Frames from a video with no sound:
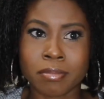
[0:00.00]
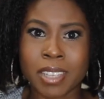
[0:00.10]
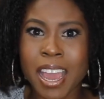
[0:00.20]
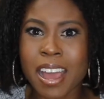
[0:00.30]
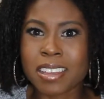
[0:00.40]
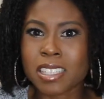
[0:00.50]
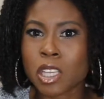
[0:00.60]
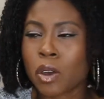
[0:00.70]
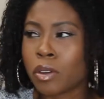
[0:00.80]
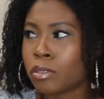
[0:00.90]
Yeah,
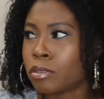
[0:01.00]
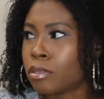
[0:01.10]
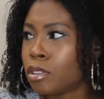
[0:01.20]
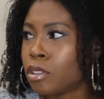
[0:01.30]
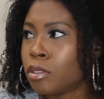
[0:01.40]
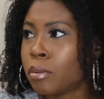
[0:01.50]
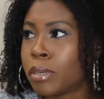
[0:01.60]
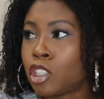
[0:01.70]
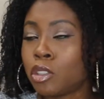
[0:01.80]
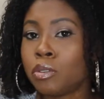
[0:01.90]
so you
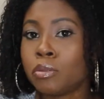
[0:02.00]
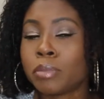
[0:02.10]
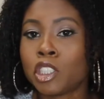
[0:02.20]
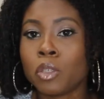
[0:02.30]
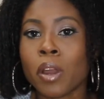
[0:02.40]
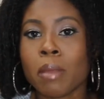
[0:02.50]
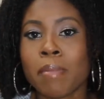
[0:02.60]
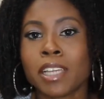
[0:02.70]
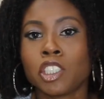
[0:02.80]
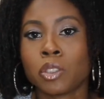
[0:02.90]
want to
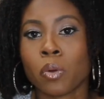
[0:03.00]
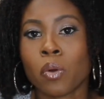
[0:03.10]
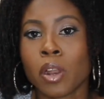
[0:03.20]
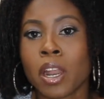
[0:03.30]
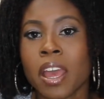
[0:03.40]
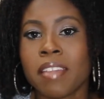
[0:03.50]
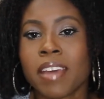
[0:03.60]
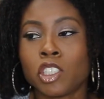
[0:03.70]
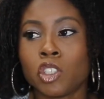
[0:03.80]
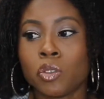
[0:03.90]
make sure
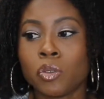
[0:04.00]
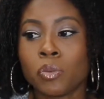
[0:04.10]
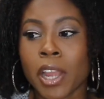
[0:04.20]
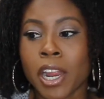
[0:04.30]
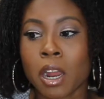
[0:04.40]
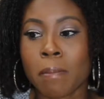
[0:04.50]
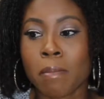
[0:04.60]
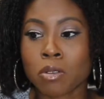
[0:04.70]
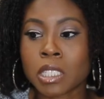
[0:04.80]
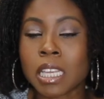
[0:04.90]
that you wear
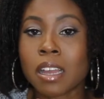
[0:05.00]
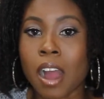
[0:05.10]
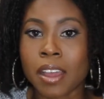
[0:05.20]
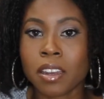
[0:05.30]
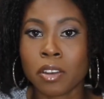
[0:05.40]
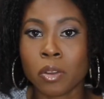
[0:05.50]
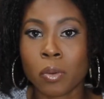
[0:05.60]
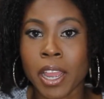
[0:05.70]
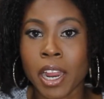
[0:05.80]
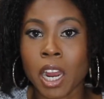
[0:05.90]
mostly cotton
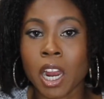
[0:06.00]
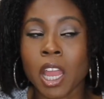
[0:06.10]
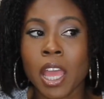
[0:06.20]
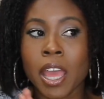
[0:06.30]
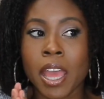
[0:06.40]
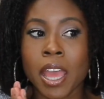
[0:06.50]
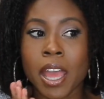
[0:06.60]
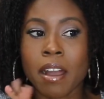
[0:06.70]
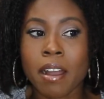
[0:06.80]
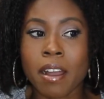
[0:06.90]
underwear,
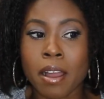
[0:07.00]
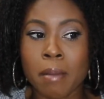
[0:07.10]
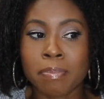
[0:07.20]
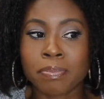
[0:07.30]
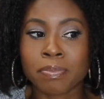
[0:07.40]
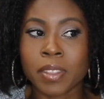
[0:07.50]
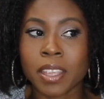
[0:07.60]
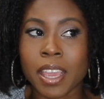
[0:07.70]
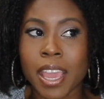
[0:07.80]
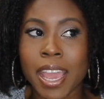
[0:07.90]
and
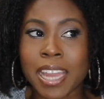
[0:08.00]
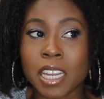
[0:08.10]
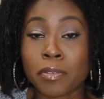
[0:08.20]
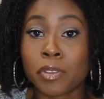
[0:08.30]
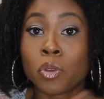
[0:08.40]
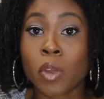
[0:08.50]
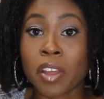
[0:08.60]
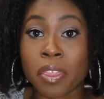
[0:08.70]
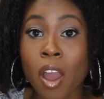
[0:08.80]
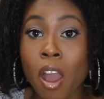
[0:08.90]
if you
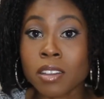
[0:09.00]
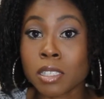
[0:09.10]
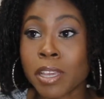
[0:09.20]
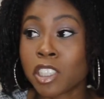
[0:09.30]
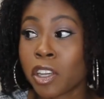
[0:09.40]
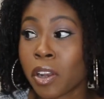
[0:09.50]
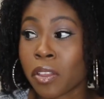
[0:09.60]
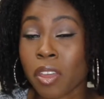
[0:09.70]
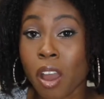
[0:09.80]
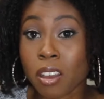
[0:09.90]
wear thongs, make sure
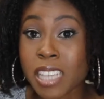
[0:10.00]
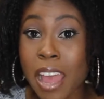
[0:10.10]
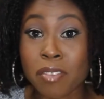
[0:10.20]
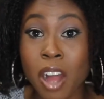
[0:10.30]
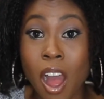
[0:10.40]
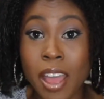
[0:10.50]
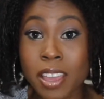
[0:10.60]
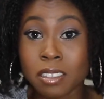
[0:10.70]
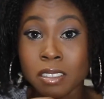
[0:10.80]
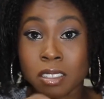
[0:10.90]
your thongs have
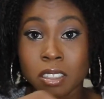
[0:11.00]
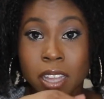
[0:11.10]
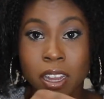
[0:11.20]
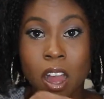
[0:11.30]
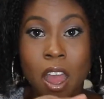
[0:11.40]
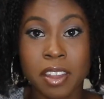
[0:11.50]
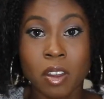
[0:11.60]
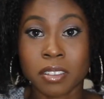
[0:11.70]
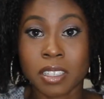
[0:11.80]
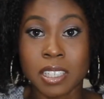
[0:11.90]
cotton, like
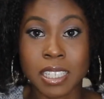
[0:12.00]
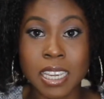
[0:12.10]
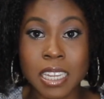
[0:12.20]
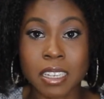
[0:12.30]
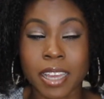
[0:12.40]
cotton on the seat.